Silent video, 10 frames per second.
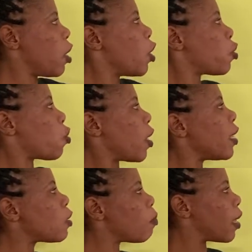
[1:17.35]
So
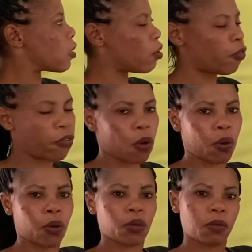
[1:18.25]
it makes
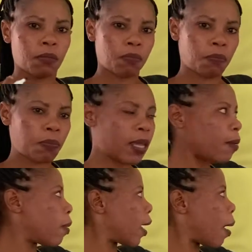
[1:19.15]
4
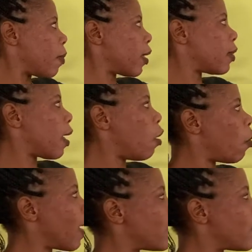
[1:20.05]
becoming the longer